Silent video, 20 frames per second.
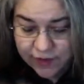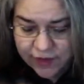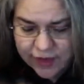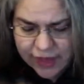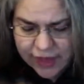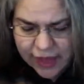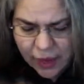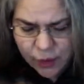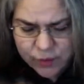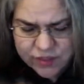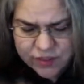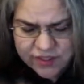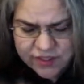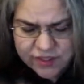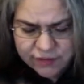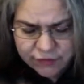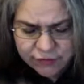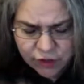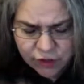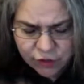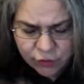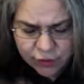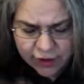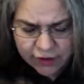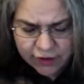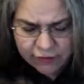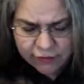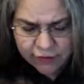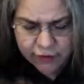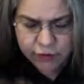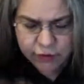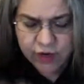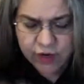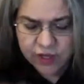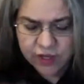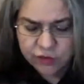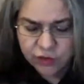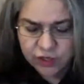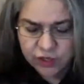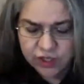How different grandfather
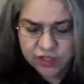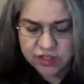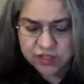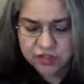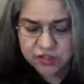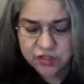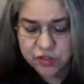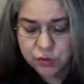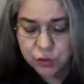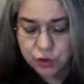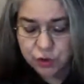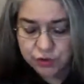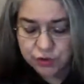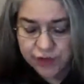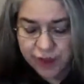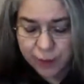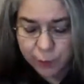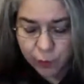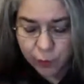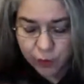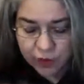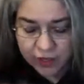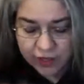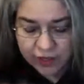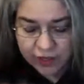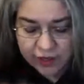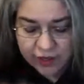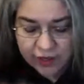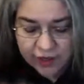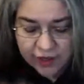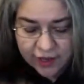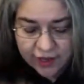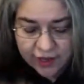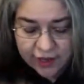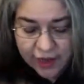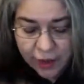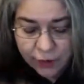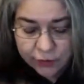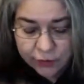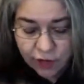had looked to her that morning, and
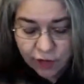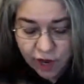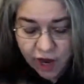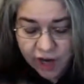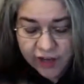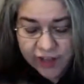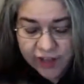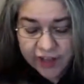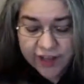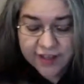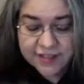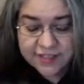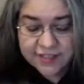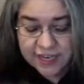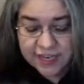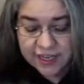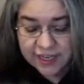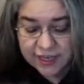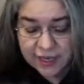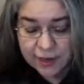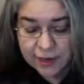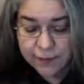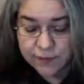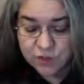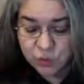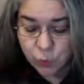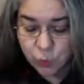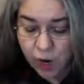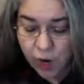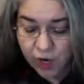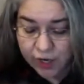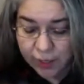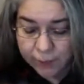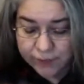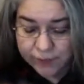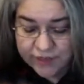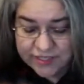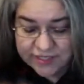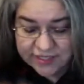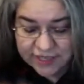how long it had taken him to walk up
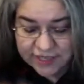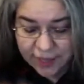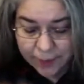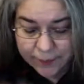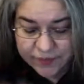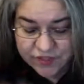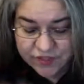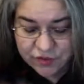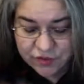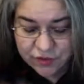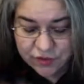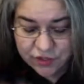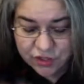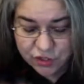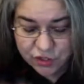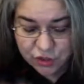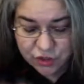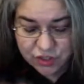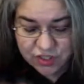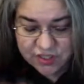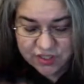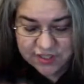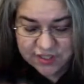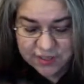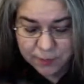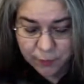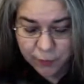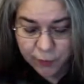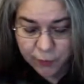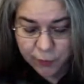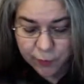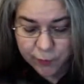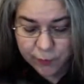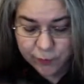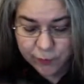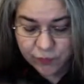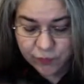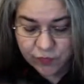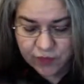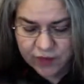the steps to the church steeple.
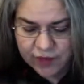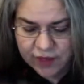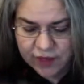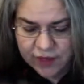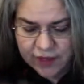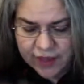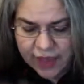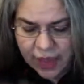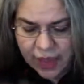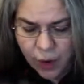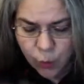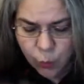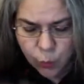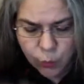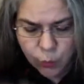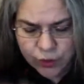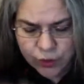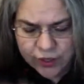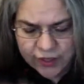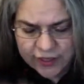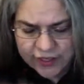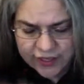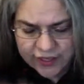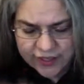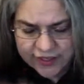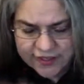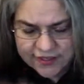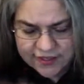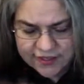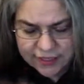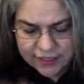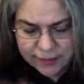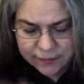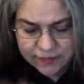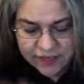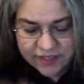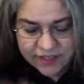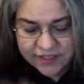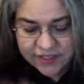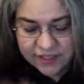How worried he had seemed
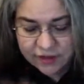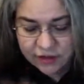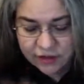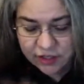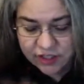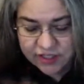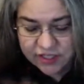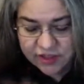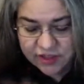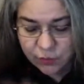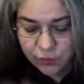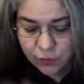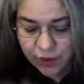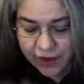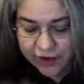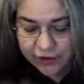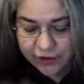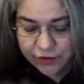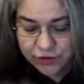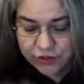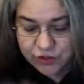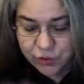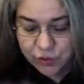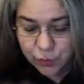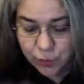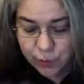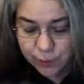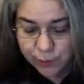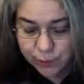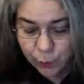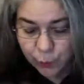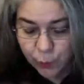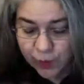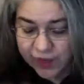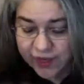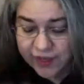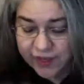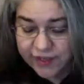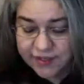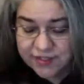as he looked at the riders who were
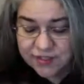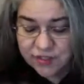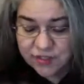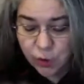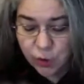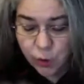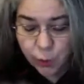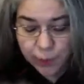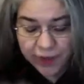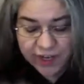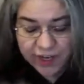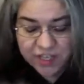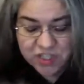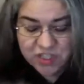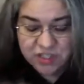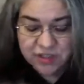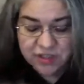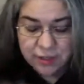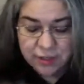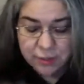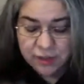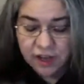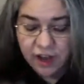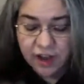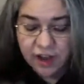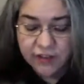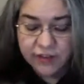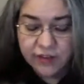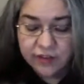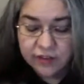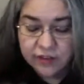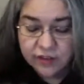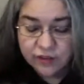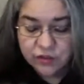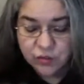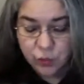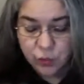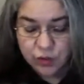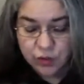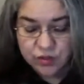waiting so patiently behind the little
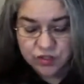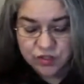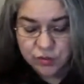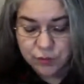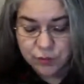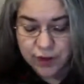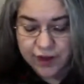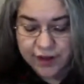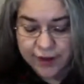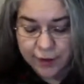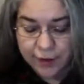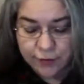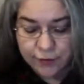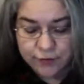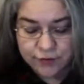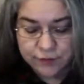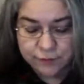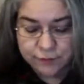doors to ride out.